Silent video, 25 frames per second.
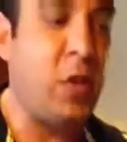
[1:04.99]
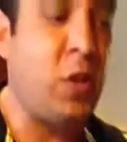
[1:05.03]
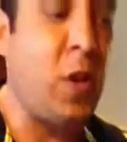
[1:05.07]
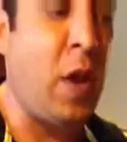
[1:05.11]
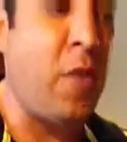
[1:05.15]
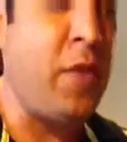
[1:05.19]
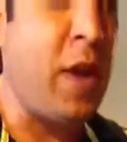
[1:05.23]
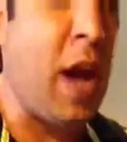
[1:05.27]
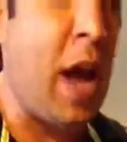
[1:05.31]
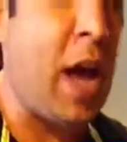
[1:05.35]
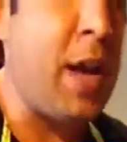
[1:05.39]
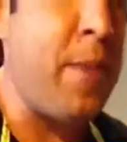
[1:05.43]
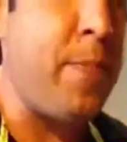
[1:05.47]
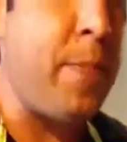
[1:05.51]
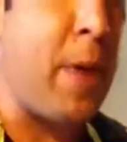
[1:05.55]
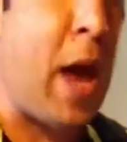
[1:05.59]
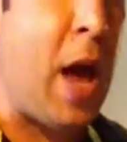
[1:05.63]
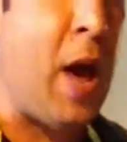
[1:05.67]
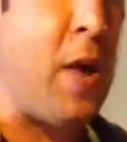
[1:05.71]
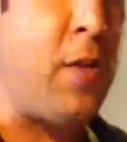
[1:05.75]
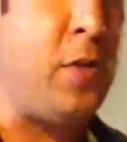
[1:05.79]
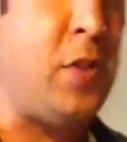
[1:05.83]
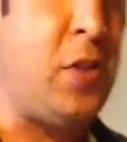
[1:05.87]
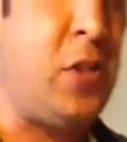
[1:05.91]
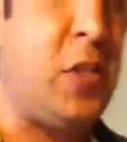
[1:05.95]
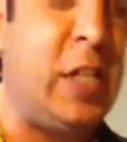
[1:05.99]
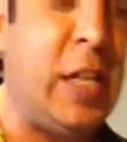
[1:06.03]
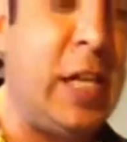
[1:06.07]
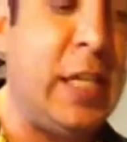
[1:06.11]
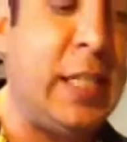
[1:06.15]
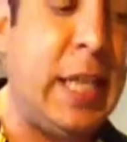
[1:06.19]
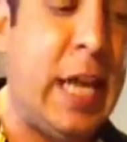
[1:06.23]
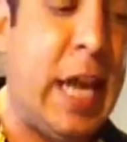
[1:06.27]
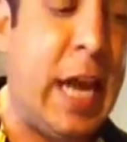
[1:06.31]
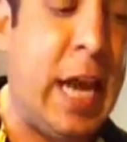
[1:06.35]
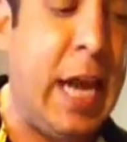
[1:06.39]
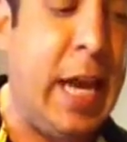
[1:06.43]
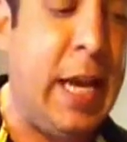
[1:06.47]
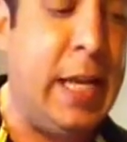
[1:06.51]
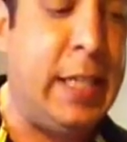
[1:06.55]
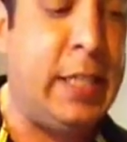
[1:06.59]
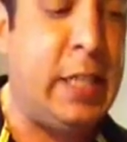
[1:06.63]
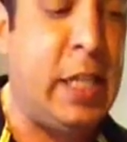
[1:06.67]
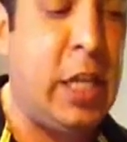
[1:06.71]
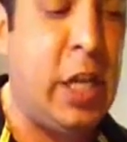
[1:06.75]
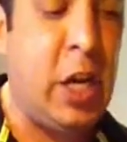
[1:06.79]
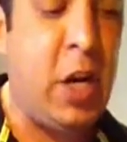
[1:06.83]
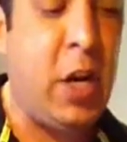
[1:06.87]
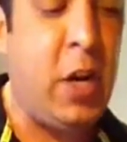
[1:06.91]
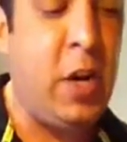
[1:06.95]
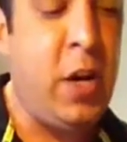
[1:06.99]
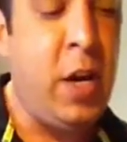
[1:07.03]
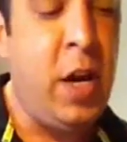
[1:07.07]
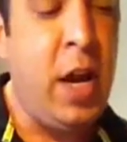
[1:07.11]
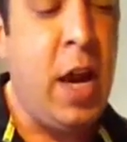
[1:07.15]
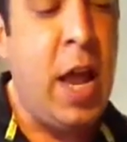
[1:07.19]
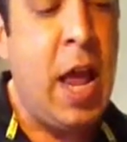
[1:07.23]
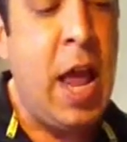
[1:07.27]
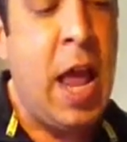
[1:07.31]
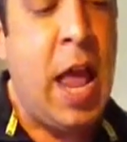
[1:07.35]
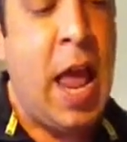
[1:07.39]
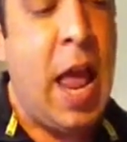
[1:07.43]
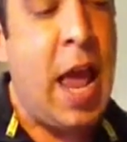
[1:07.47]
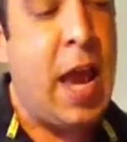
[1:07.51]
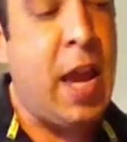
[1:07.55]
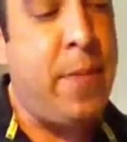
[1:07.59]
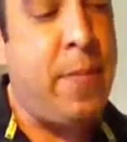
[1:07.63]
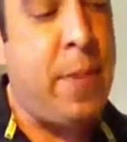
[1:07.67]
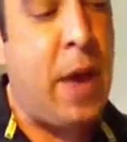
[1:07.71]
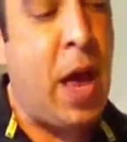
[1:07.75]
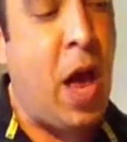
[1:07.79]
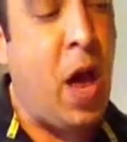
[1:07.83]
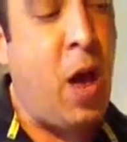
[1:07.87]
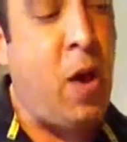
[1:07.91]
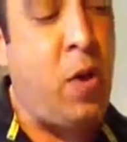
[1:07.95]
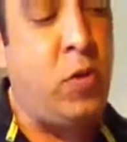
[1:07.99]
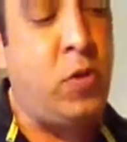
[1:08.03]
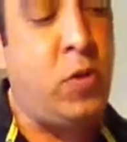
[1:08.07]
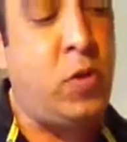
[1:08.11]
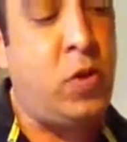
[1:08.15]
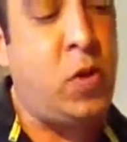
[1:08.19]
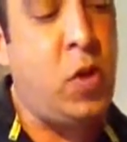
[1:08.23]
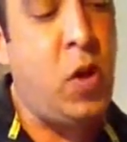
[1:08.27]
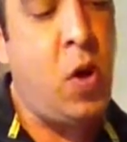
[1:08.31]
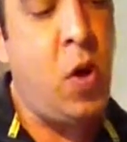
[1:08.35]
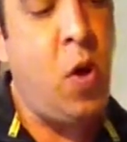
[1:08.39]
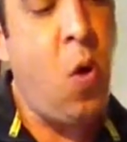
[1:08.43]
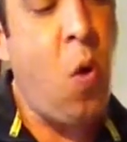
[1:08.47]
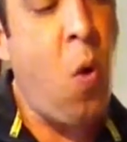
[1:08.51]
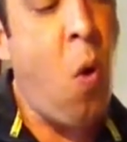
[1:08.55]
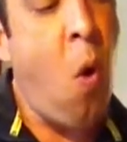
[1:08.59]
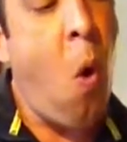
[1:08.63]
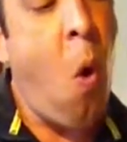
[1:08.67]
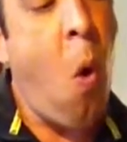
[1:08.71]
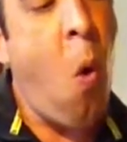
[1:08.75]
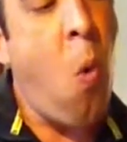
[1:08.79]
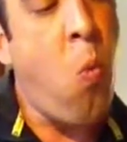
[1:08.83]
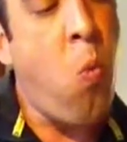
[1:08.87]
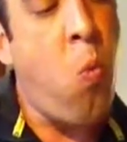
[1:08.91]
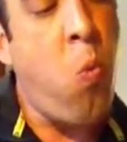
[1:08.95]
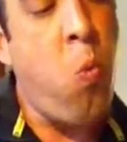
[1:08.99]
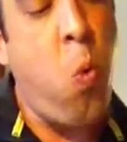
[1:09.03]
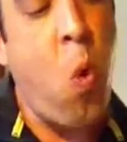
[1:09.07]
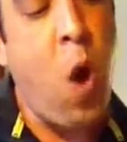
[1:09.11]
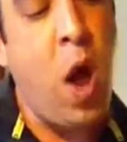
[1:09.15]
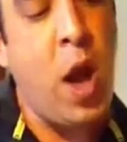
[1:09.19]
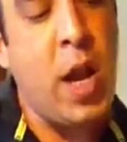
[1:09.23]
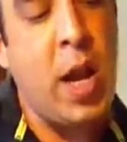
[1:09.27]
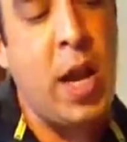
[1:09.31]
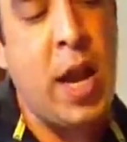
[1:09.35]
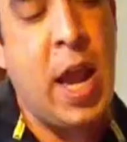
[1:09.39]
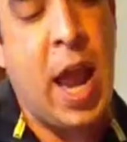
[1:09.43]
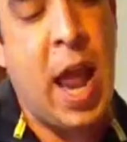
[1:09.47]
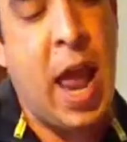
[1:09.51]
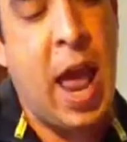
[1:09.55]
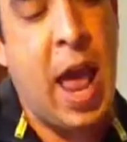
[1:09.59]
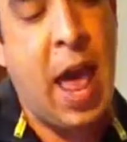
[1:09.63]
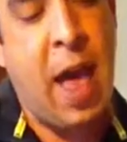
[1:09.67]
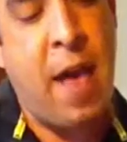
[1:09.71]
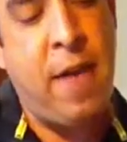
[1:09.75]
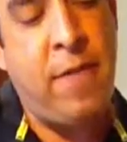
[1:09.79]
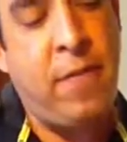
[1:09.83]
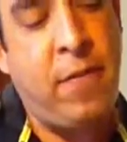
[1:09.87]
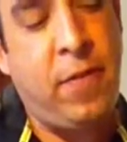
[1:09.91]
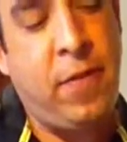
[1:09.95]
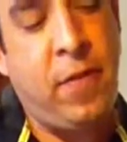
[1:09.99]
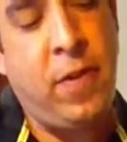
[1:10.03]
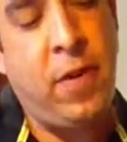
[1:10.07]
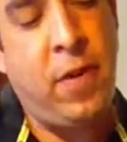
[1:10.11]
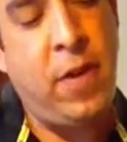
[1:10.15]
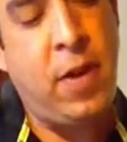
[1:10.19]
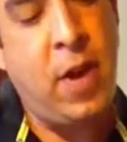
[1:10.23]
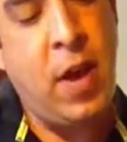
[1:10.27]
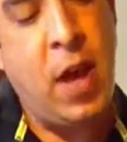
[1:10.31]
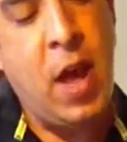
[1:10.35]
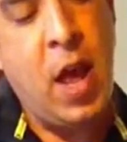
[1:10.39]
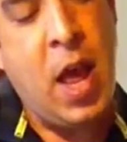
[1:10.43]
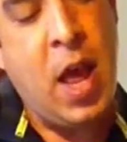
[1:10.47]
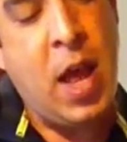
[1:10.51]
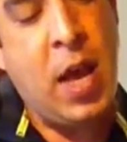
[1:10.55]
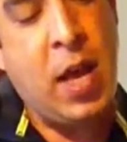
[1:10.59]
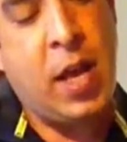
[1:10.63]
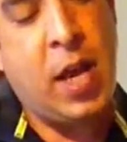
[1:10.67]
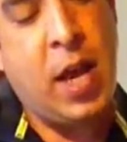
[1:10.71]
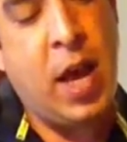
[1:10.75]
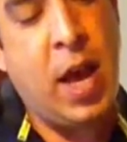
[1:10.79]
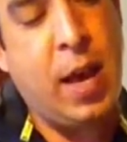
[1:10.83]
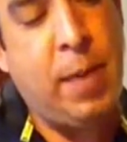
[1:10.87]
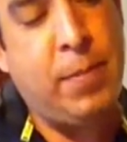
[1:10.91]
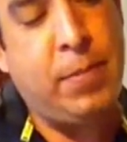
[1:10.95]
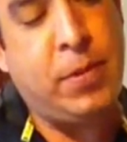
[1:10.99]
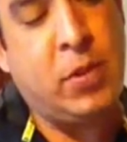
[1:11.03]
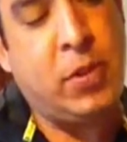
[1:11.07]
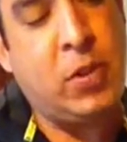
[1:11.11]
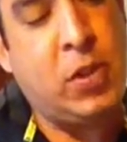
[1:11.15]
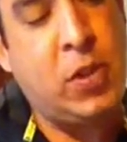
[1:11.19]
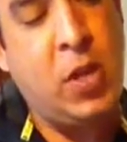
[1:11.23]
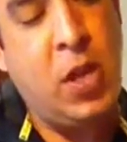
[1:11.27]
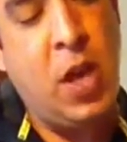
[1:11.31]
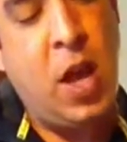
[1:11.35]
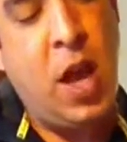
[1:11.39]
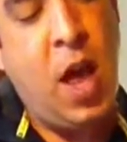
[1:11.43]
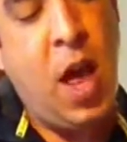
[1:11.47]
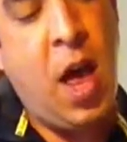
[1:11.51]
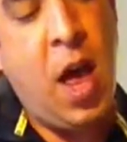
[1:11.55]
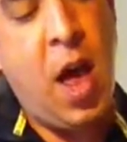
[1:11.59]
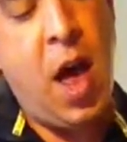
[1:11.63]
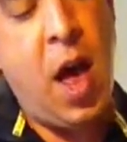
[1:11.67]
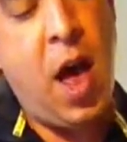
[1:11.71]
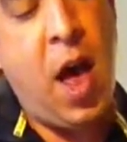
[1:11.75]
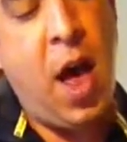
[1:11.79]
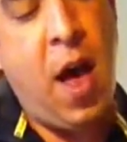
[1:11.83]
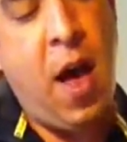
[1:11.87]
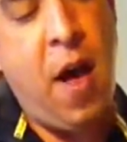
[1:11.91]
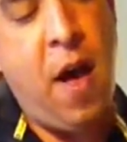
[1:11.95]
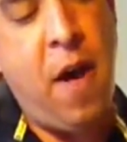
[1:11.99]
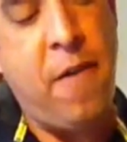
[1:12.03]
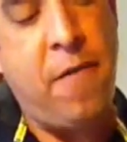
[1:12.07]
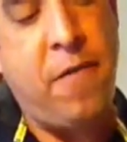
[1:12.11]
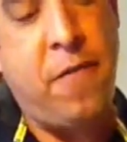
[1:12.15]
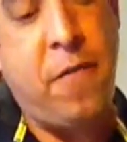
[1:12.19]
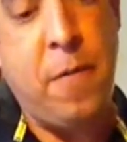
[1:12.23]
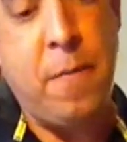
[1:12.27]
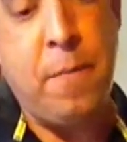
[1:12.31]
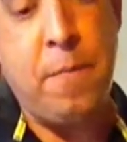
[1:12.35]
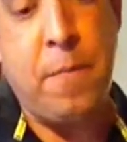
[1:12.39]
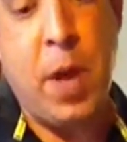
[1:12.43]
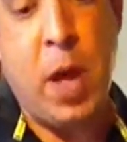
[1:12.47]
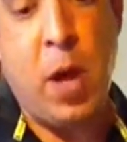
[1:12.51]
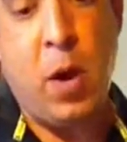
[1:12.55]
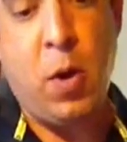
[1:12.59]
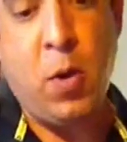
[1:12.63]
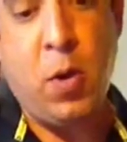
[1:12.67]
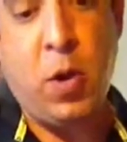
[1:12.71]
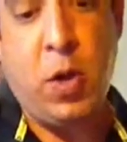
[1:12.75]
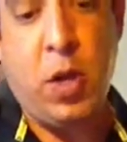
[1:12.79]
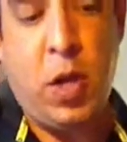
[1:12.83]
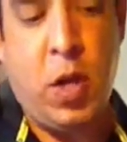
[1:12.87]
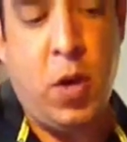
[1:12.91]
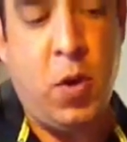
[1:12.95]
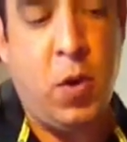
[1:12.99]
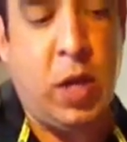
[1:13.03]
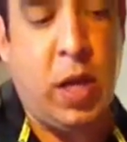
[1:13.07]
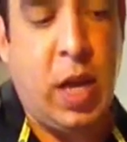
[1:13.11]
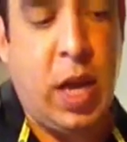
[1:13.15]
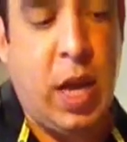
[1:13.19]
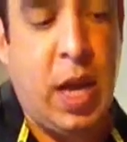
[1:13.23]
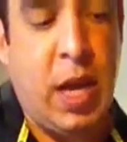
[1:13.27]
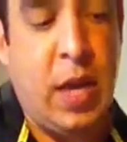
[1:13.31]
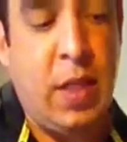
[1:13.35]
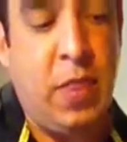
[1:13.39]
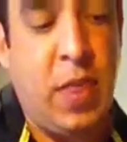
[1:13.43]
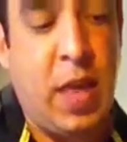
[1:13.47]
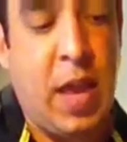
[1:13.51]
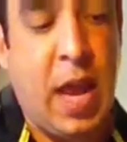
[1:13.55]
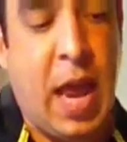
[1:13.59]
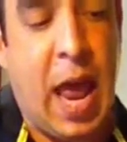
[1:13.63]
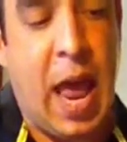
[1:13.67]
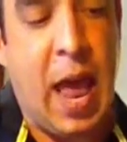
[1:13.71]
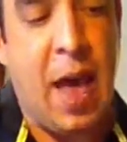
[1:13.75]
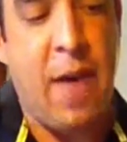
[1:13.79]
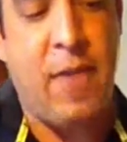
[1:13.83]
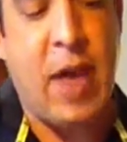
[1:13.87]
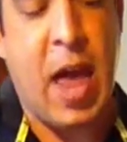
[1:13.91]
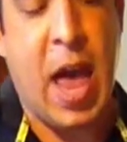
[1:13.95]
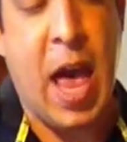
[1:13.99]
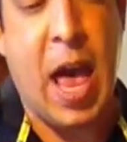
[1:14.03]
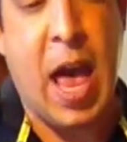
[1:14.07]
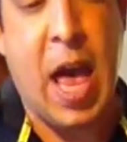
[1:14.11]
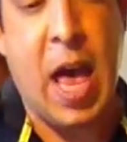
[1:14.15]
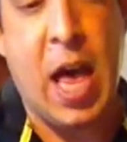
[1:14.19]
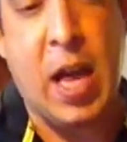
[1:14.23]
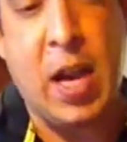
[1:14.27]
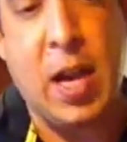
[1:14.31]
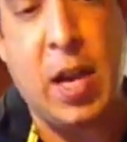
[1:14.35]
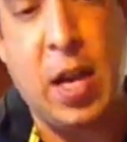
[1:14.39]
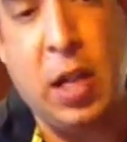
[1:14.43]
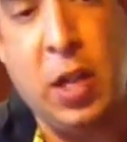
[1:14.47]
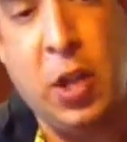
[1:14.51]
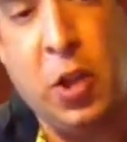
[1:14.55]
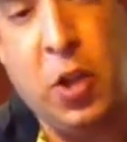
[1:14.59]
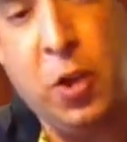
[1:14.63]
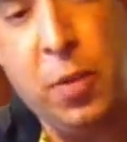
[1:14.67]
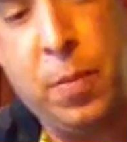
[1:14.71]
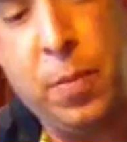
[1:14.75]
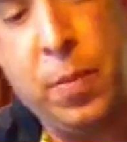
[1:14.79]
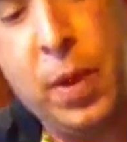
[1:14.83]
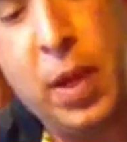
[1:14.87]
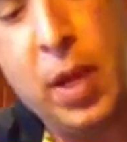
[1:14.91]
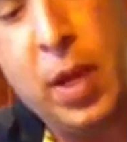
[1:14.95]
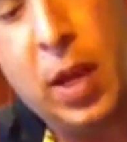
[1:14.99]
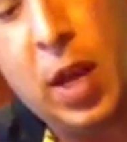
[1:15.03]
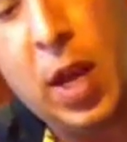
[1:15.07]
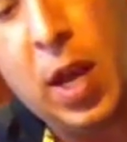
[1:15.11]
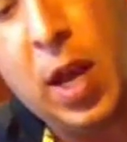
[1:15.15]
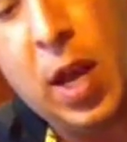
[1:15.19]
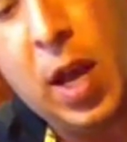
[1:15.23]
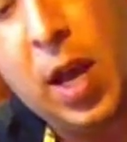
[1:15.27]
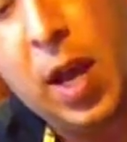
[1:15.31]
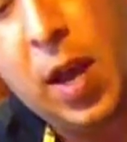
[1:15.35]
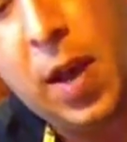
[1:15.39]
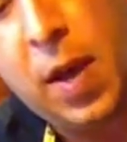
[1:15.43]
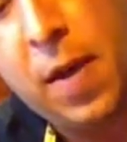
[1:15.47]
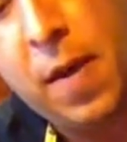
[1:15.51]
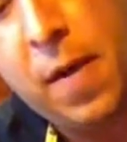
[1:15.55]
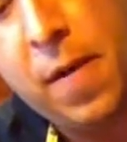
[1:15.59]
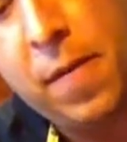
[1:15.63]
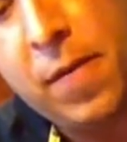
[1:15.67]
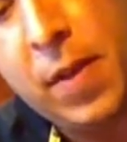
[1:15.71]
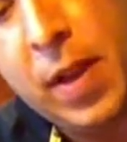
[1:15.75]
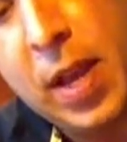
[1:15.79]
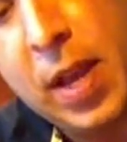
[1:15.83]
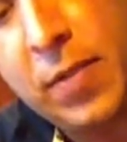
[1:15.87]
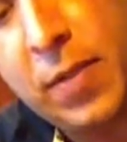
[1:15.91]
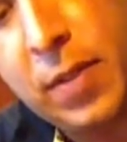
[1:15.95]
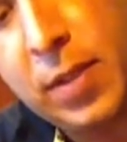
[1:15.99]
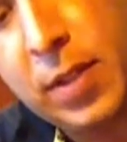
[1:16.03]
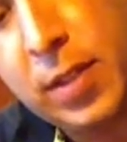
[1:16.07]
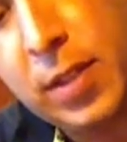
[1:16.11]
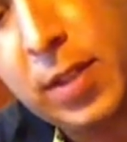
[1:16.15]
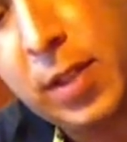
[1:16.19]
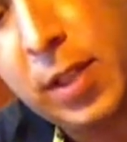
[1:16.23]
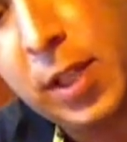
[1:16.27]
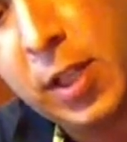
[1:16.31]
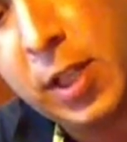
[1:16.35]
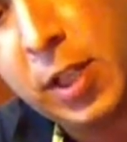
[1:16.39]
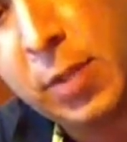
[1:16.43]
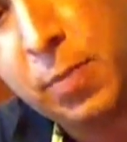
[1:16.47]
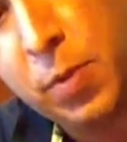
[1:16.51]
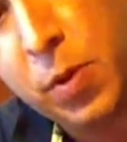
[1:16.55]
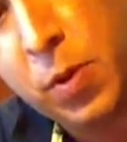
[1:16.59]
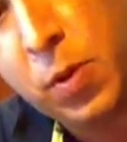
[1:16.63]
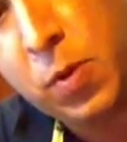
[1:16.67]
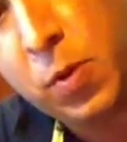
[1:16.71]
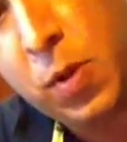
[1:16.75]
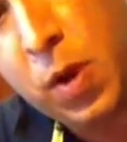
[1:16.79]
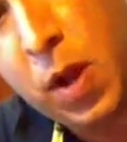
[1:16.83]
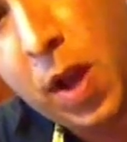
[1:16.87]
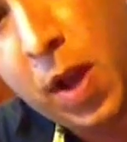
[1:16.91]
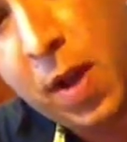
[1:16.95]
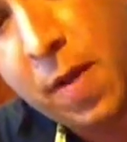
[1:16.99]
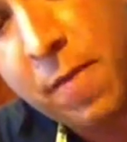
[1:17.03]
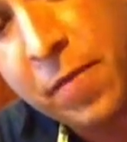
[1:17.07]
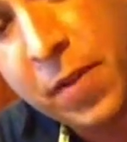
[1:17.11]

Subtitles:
So I've got about 6 eggs here and about 1.5 cups of milk, okay, that have had a little bit of a teaspoon of